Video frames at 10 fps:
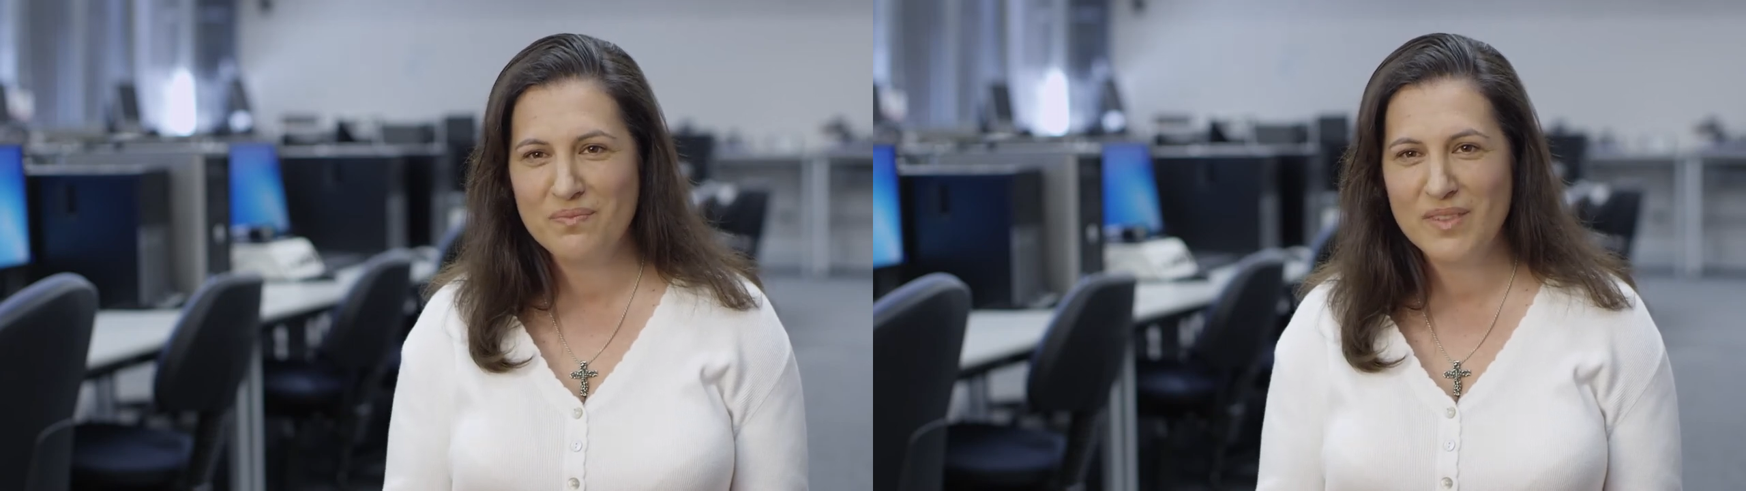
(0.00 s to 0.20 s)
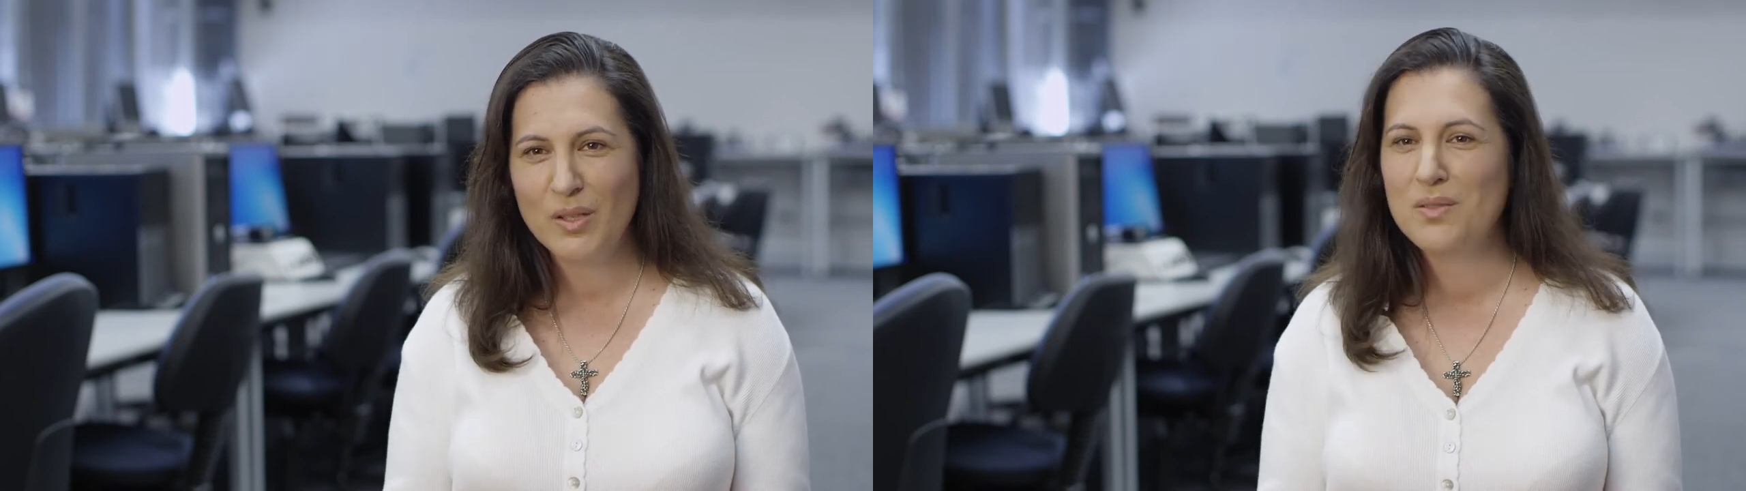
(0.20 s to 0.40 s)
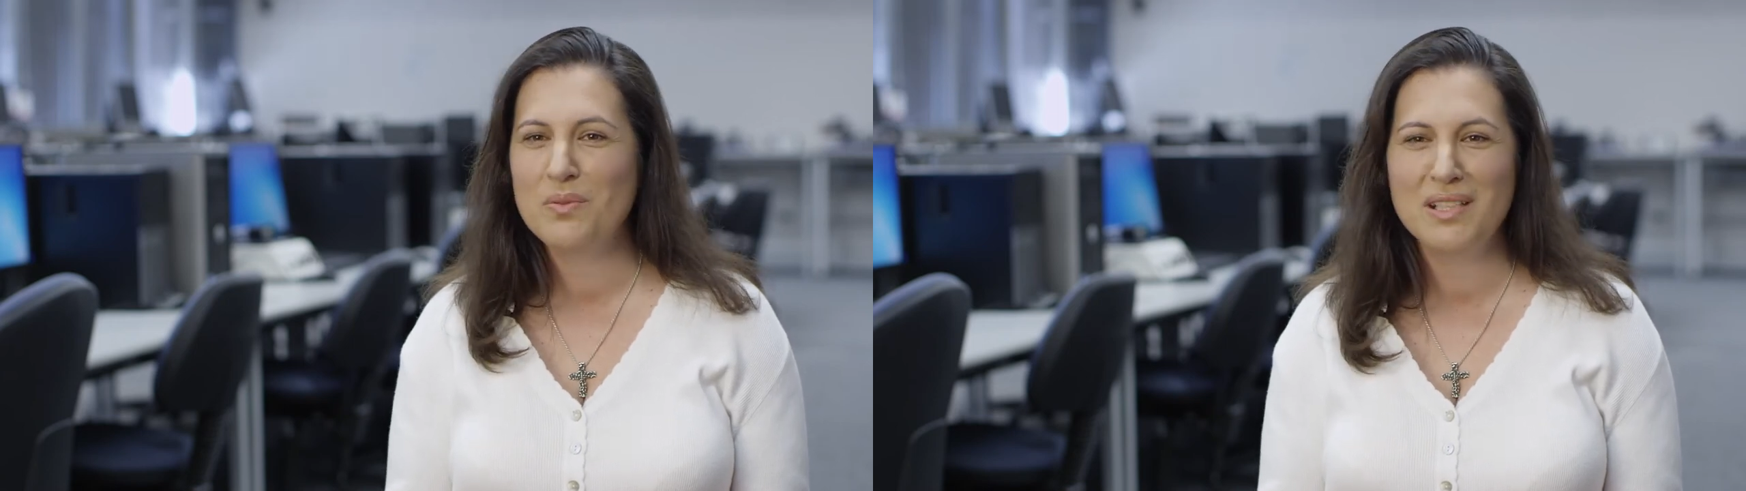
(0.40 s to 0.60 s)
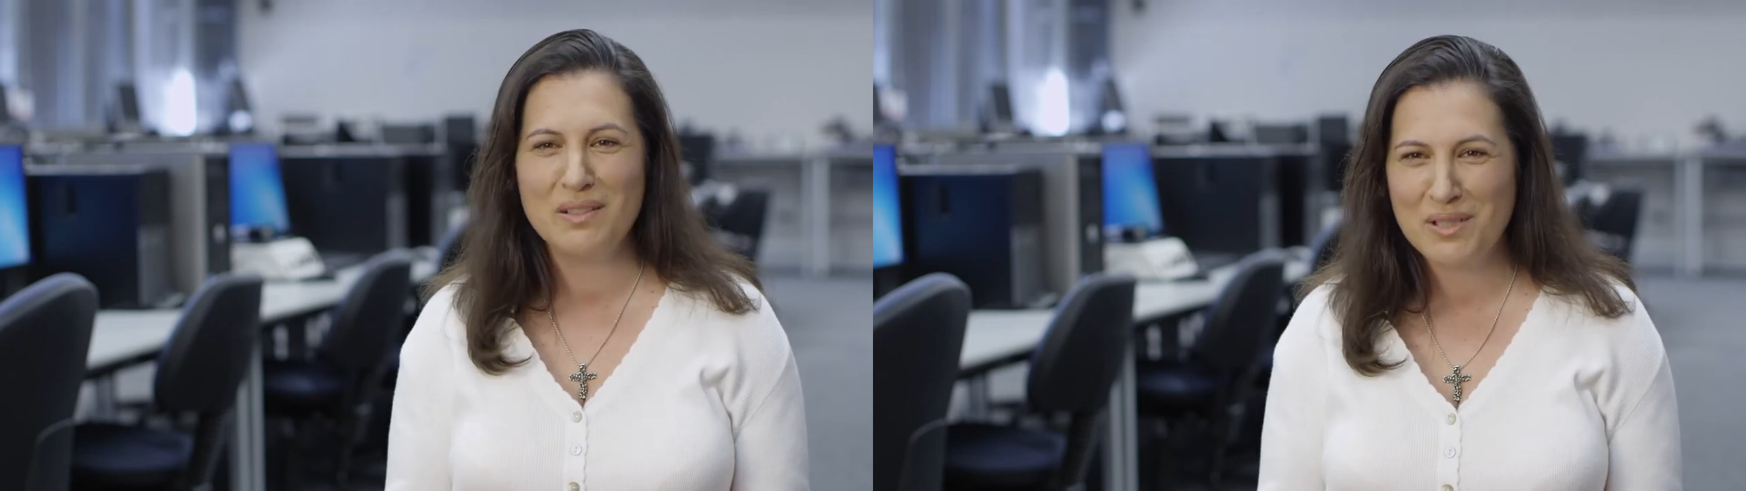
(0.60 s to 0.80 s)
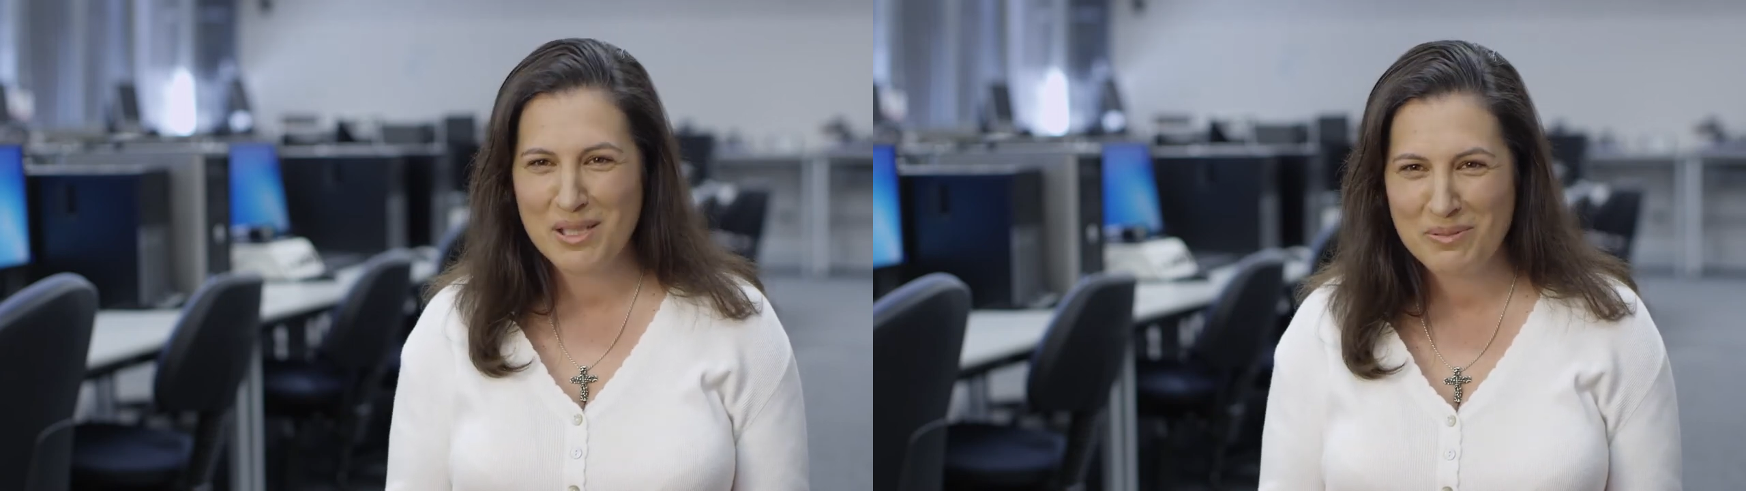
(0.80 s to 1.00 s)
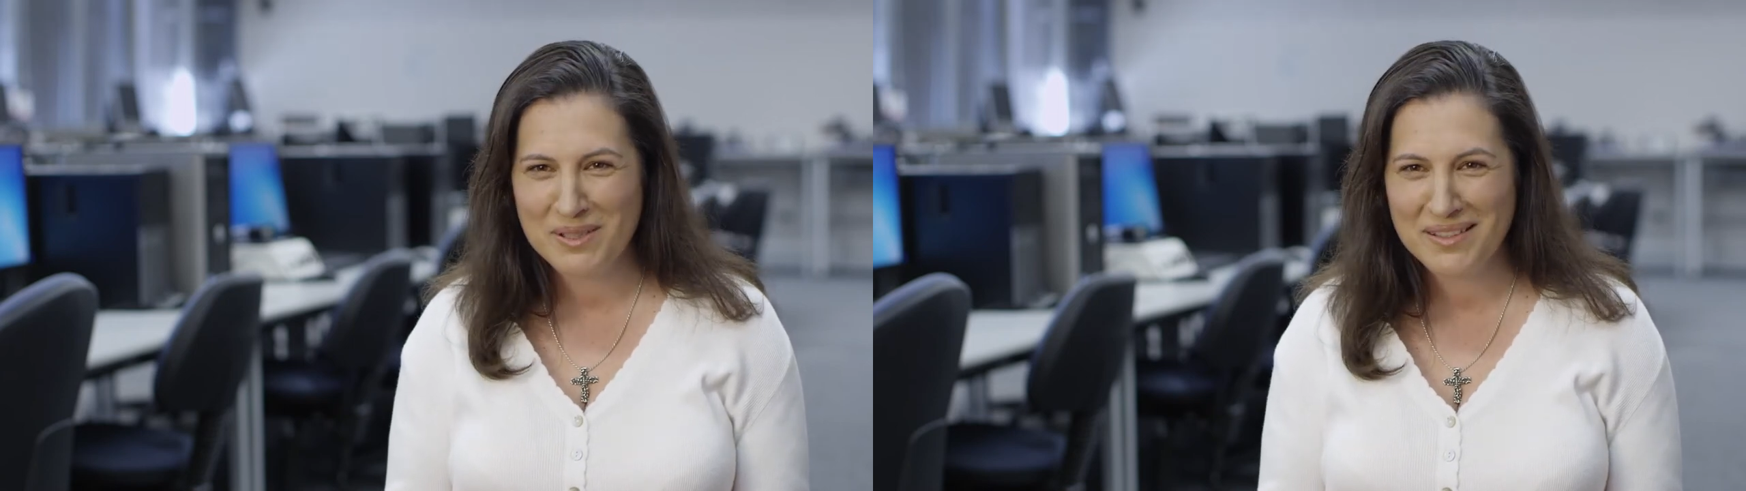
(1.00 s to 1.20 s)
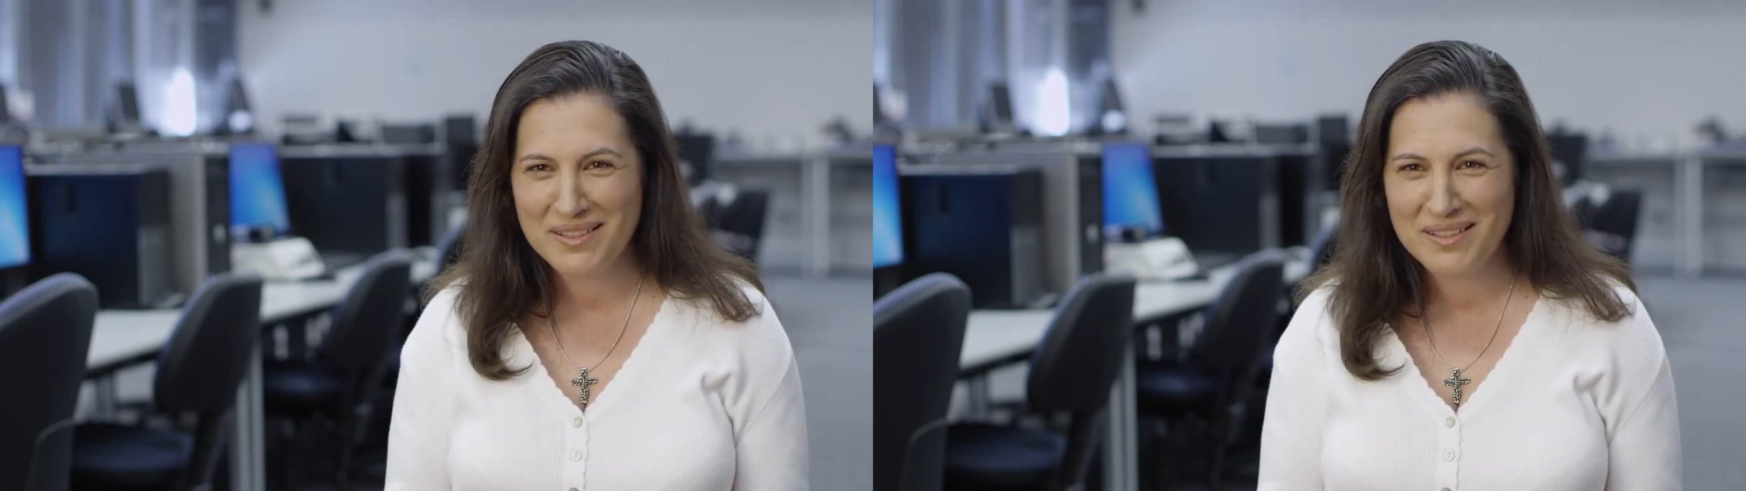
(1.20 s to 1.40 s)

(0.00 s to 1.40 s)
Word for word: because we're never happy.